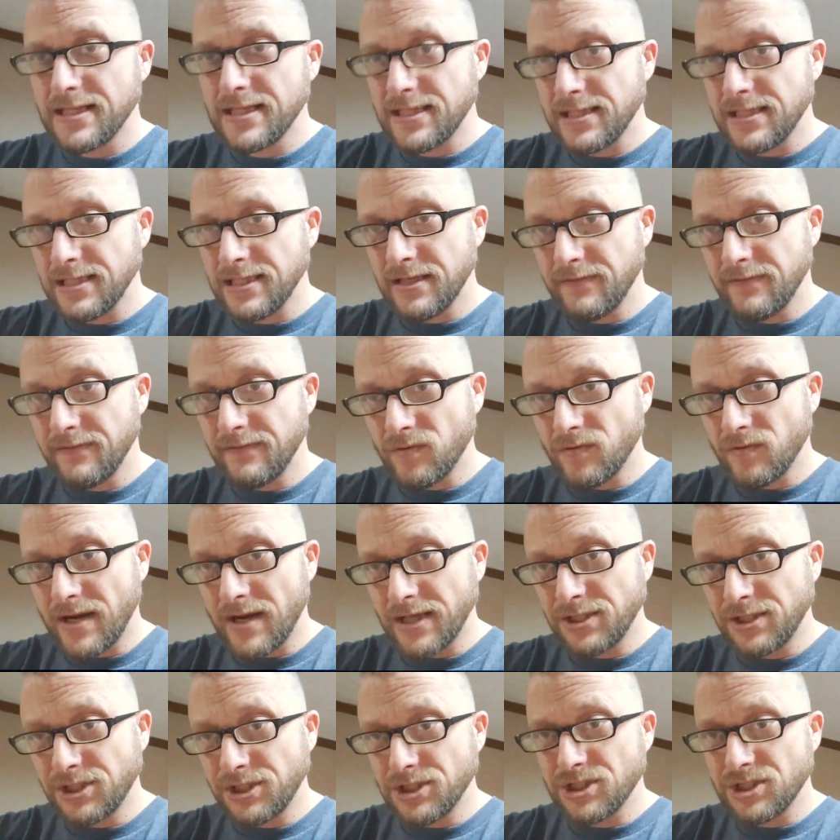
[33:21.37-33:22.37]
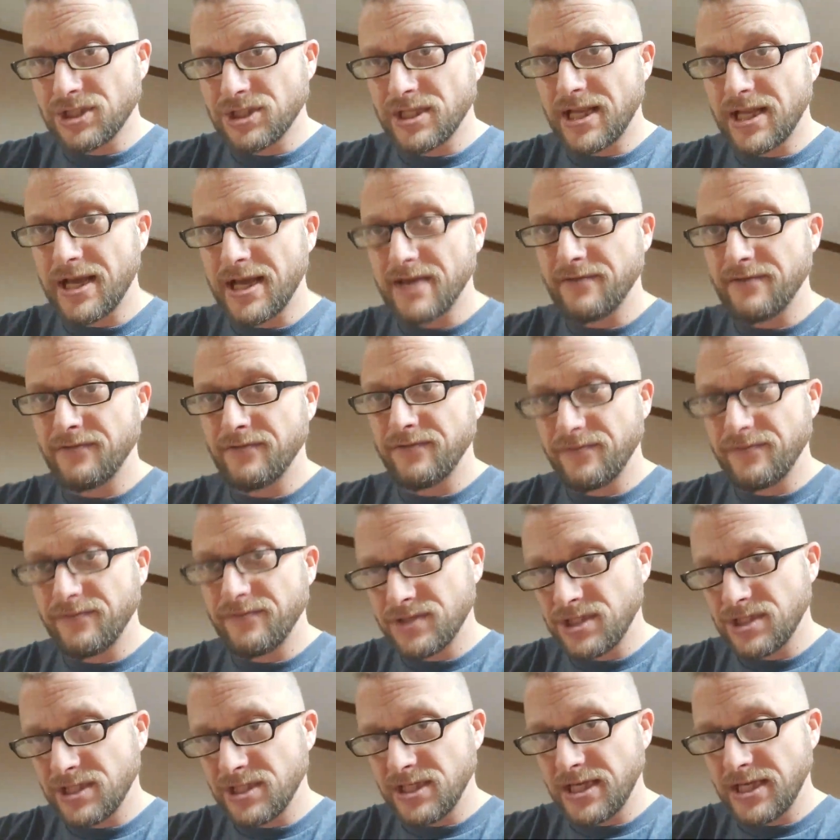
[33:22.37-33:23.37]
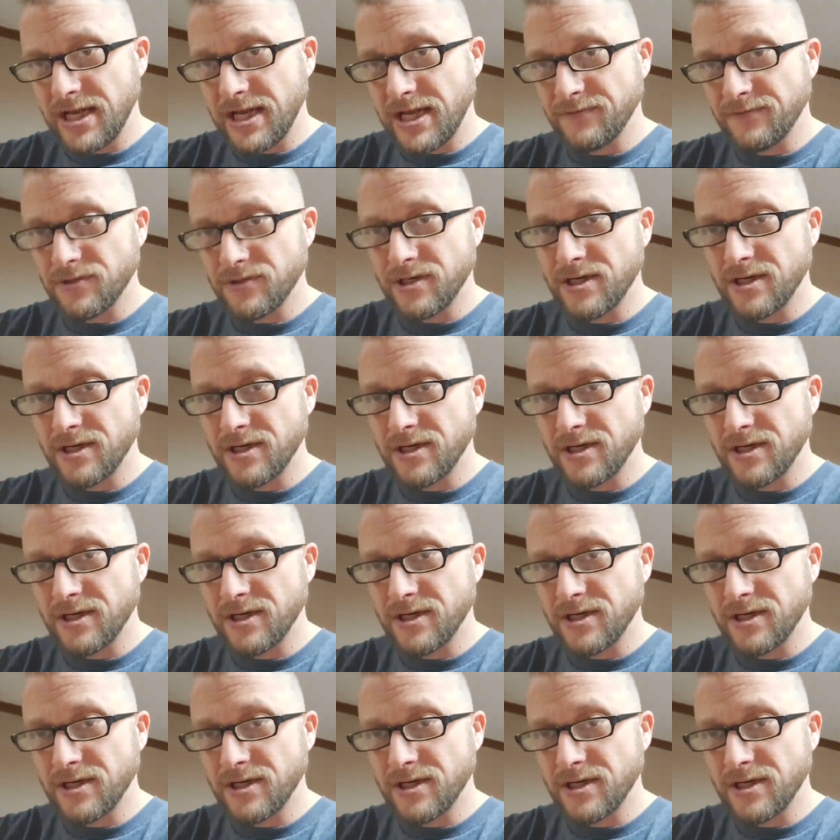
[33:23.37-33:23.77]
Live a righteous life, seek after